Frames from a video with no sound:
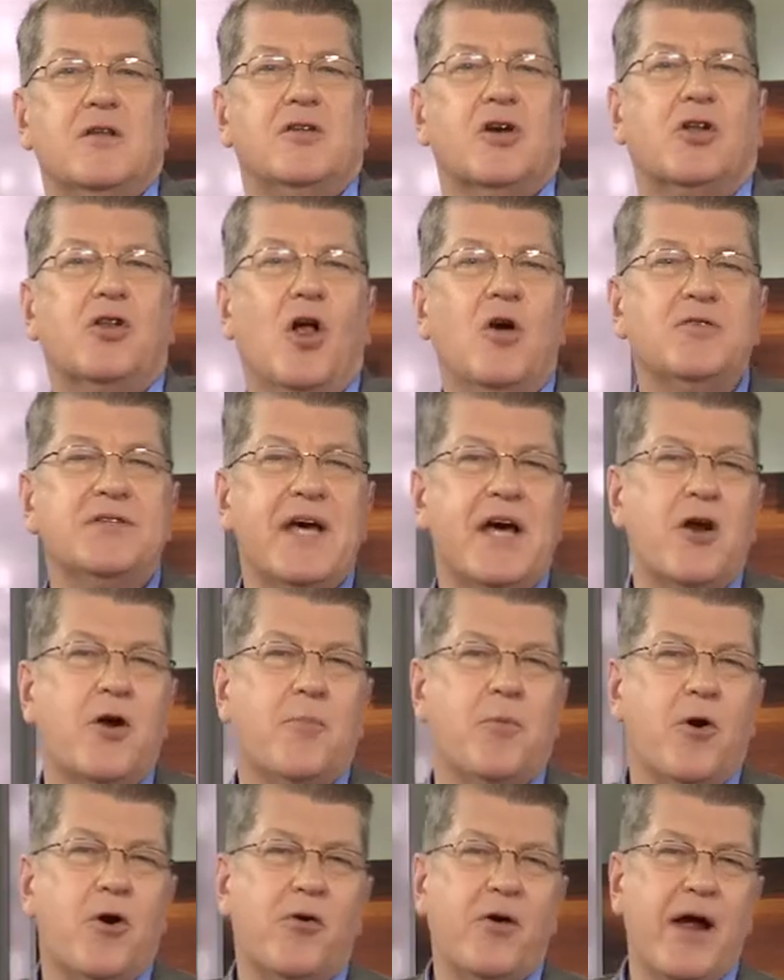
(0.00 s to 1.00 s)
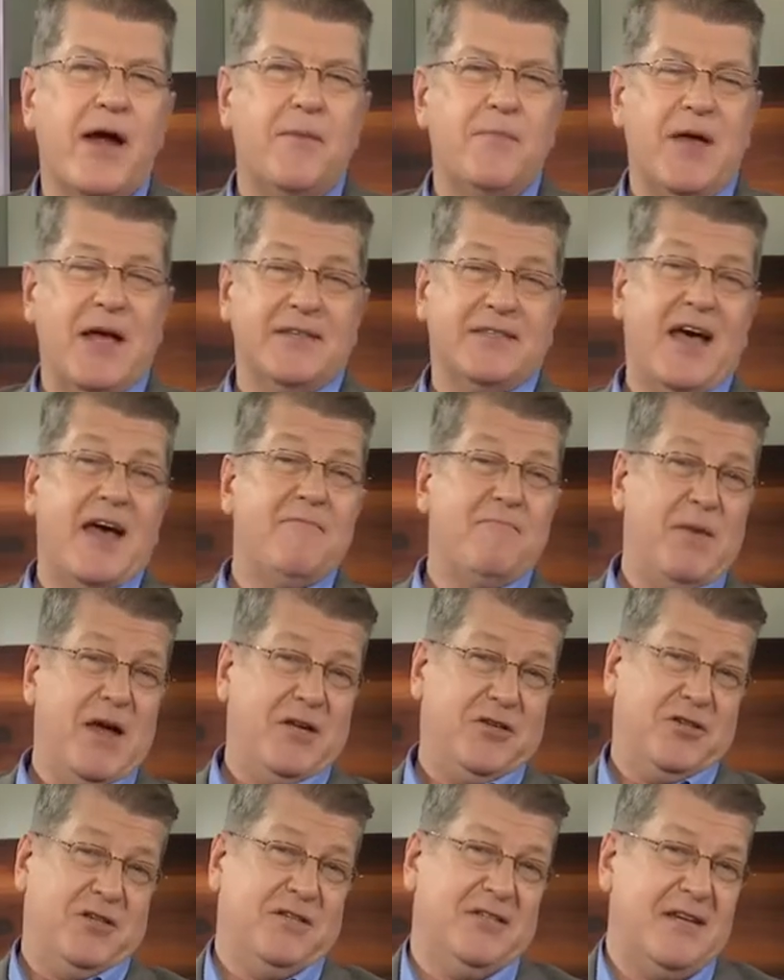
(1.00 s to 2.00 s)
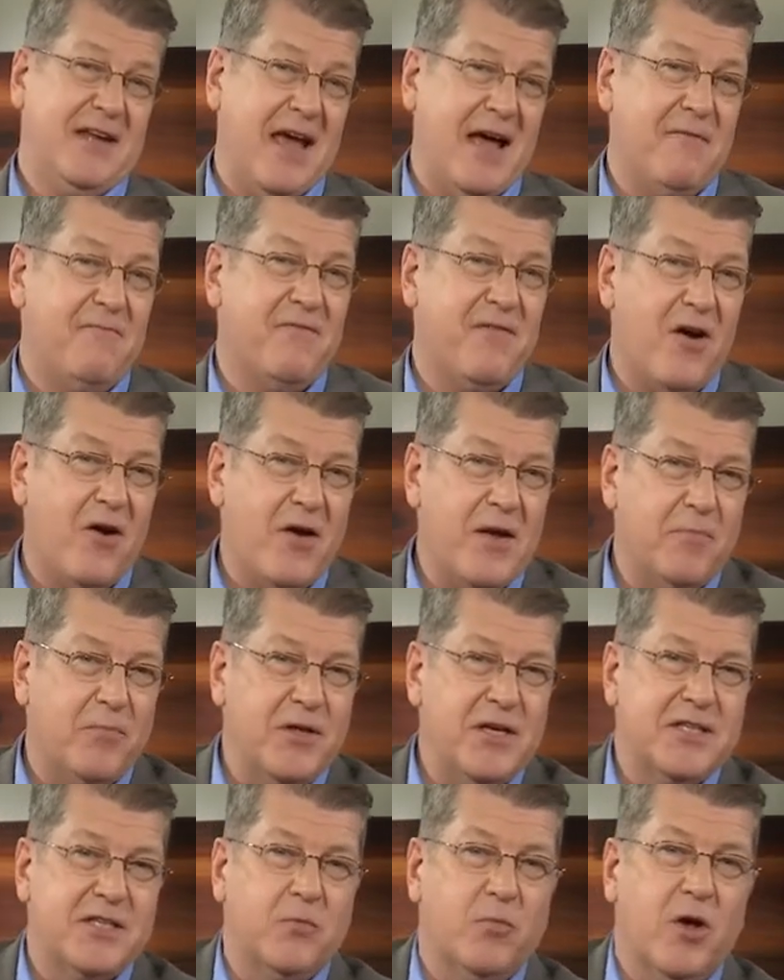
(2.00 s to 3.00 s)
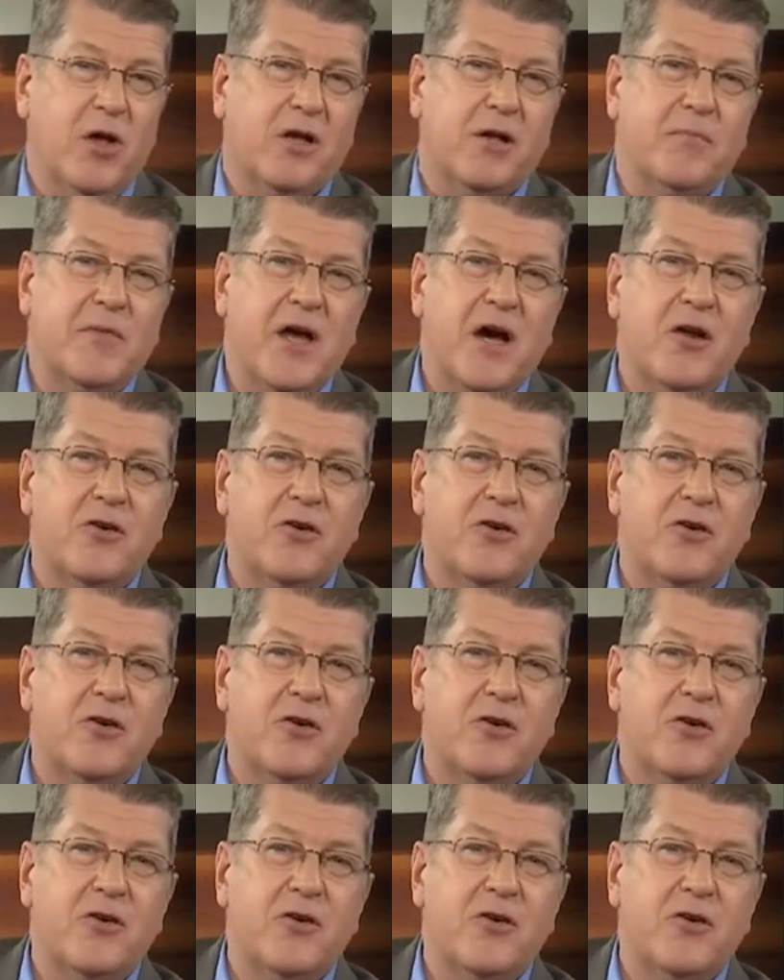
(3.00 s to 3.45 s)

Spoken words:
To close out our program, as I've mentioned, today I'm very pleased to welcome the